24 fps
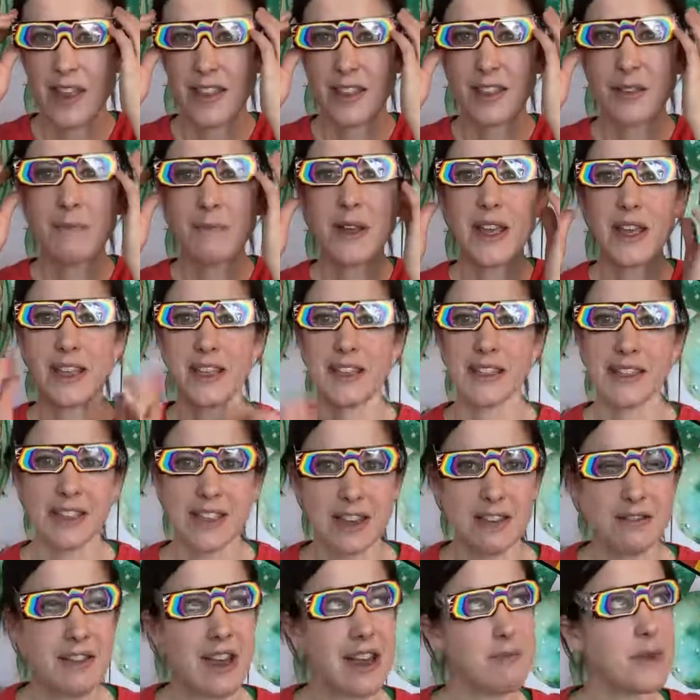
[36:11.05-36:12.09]
that make you
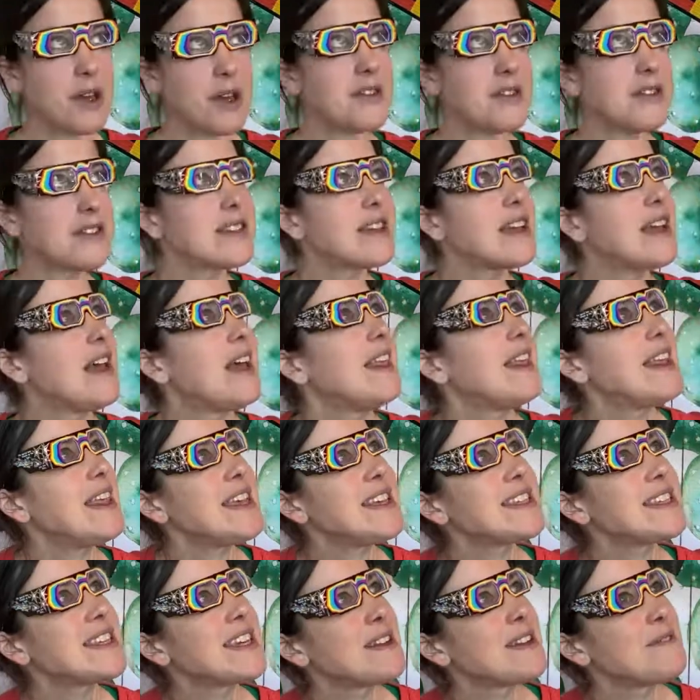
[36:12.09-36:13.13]
see rainbows.
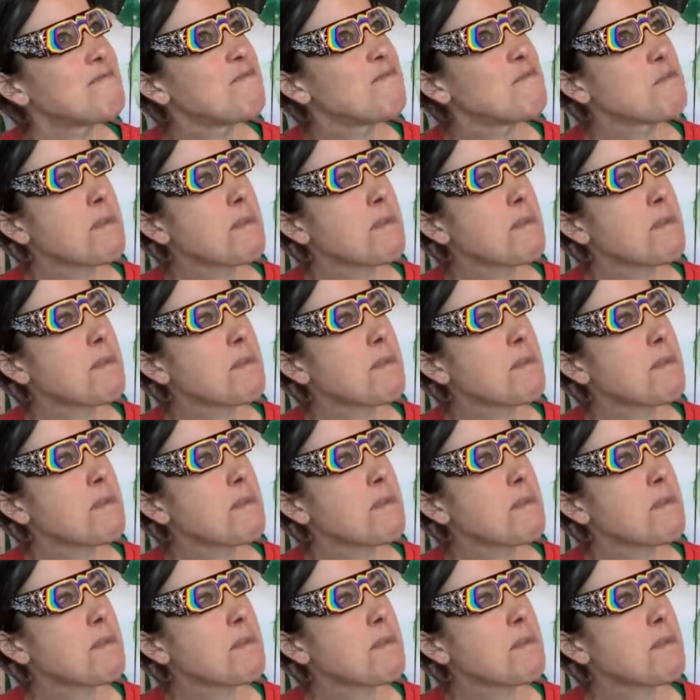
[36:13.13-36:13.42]
These are